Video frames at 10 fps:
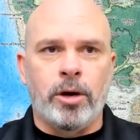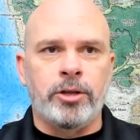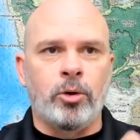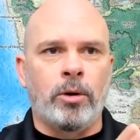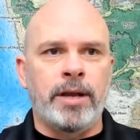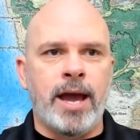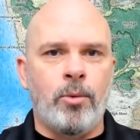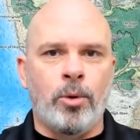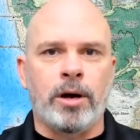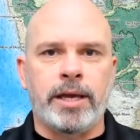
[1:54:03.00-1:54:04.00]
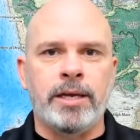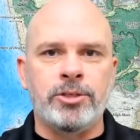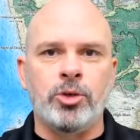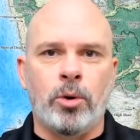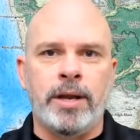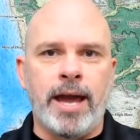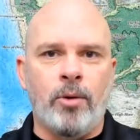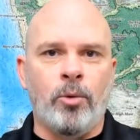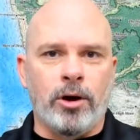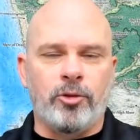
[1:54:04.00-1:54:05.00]
where your network is your
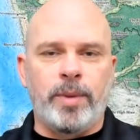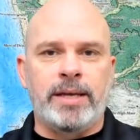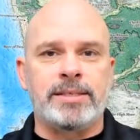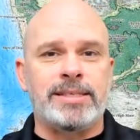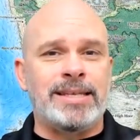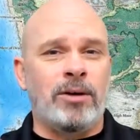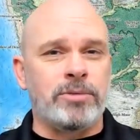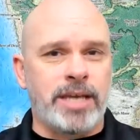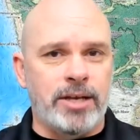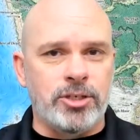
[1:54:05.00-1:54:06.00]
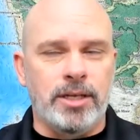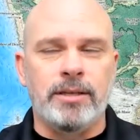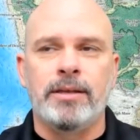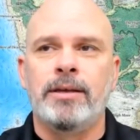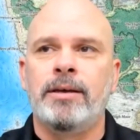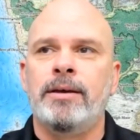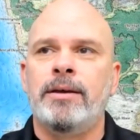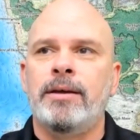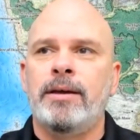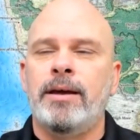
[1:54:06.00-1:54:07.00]
net worth because it sounds catchy.
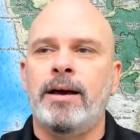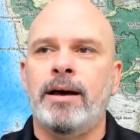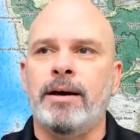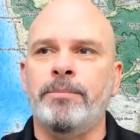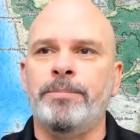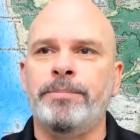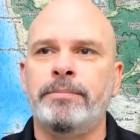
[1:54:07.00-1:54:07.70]
Um,